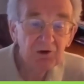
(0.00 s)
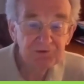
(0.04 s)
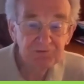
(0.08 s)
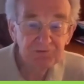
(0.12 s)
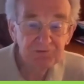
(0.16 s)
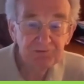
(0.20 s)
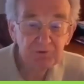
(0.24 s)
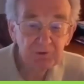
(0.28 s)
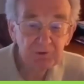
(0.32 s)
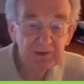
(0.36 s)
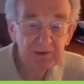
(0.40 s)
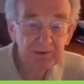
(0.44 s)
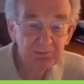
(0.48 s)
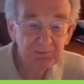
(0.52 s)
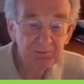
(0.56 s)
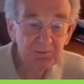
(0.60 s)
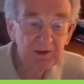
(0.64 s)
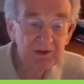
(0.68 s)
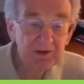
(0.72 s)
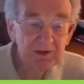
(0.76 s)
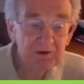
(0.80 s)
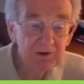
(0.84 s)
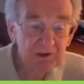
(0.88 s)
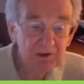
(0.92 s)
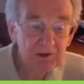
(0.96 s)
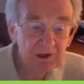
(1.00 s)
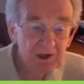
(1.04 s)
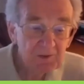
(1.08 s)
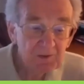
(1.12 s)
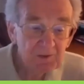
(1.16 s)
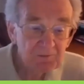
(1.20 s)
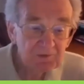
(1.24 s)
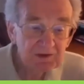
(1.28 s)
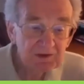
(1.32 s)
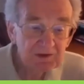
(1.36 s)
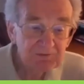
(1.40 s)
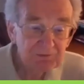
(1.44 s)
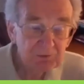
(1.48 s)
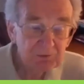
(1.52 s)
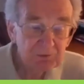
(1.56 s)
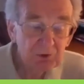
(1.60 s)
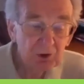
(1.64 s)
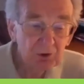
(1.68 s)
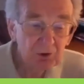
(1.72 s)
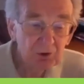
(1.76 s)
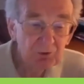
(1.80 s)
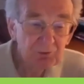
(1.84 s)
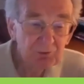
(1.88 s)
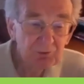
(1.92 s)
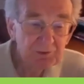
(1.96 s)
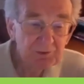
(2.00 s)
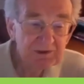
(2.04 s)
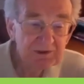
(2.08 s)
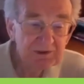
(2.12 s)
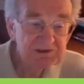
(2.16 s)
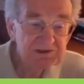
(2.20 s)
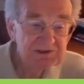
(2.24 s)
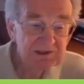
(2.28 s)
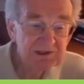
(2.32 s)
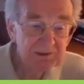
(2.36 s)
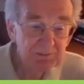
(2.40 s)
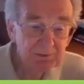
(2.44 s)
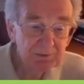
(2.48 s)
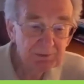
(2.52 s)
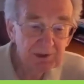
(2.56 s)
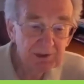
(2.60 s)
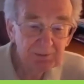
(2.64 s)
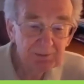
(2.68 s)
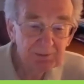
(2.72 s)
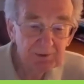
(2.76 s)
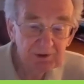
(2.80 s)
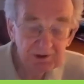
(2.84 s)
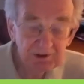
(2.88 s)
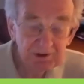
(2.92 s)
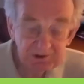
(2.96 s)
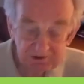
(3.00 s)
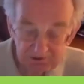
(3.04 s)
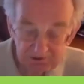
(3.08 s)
for that matter, if you hold real estate property